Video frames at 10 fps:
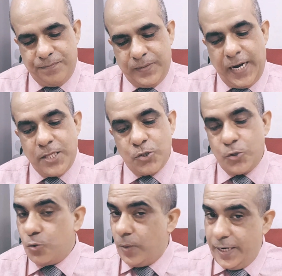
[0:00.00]
That is
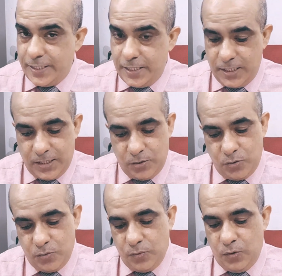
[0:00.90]
also one
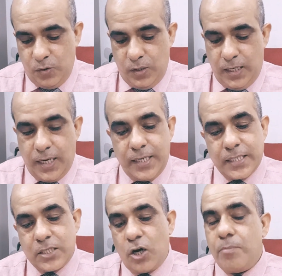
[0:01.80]
disease. Heart
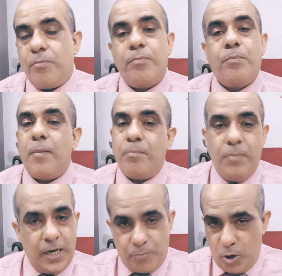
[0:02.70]
does not pump
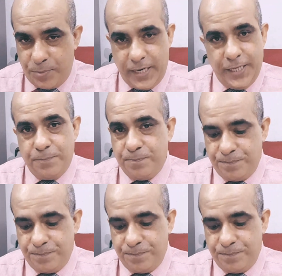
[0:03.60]
blood properly.